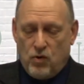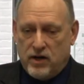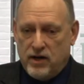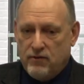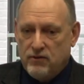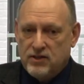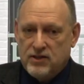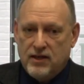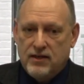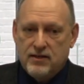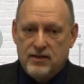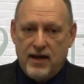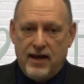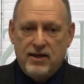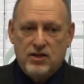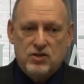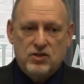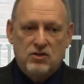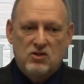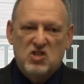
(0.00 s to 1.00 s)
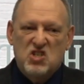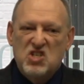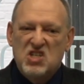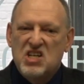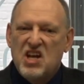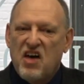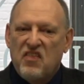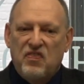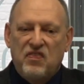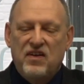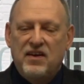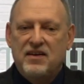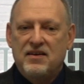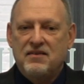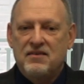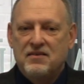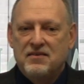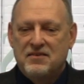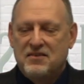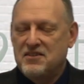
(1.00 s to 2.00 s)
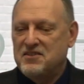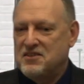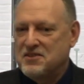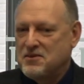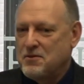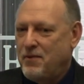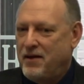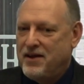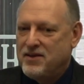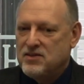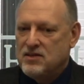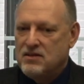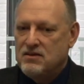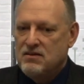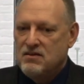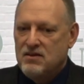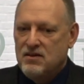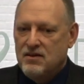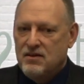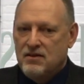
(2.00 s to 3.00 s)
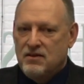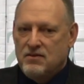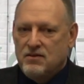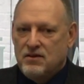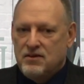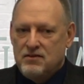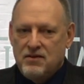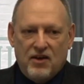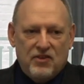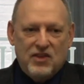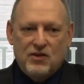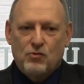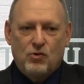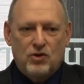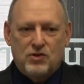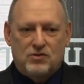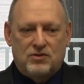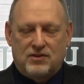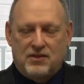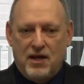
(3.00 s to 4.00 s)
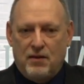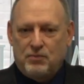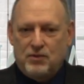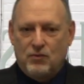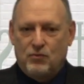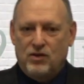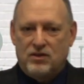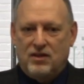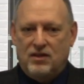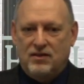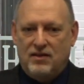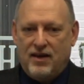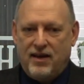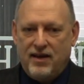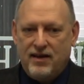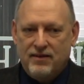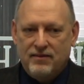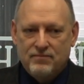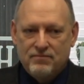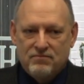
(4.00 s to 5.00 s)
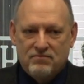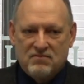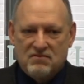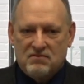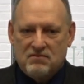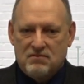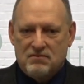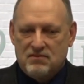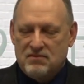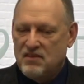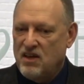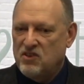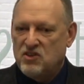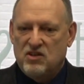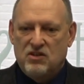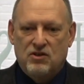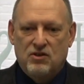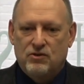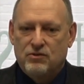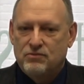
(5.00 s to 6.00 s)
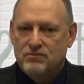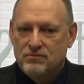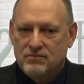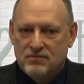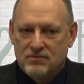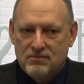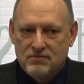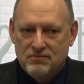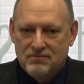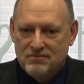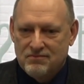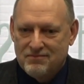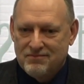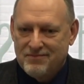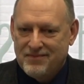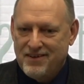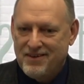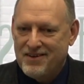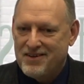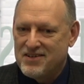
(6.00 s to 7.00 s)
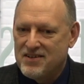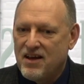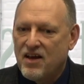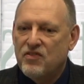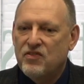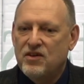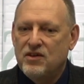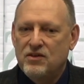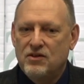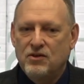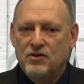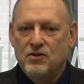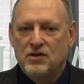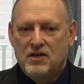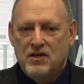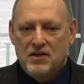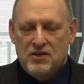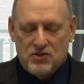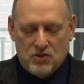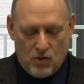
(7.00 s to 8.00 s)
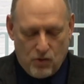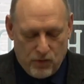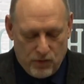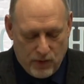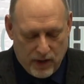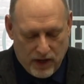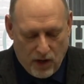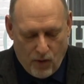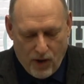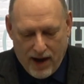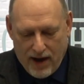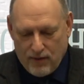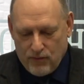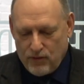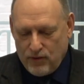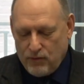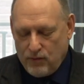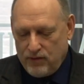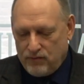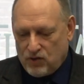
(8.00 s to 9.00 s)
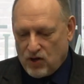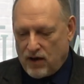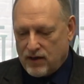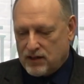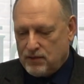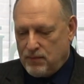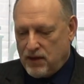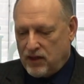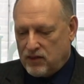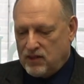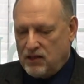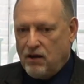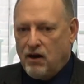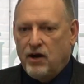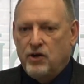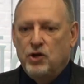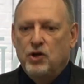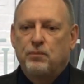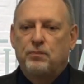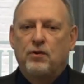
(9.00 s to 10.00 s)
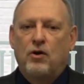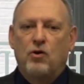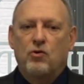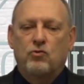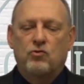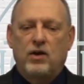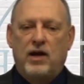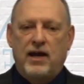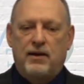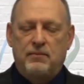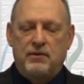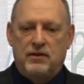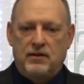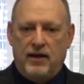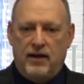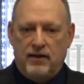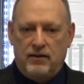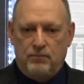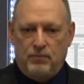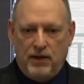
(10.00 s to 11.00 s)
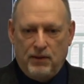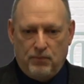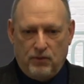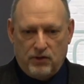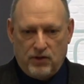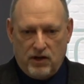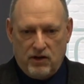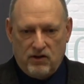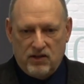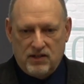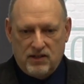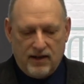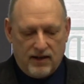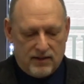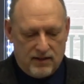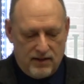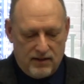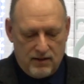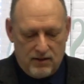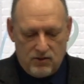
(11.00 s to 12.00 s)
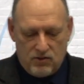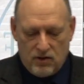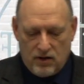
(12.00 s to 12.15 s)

Whatever temptation, there's nothing, this is amazing. Nothing we're tempted with today, nothing new. There, nothing new. So we go out and we, have talked about the RU program and, and people that are addicted and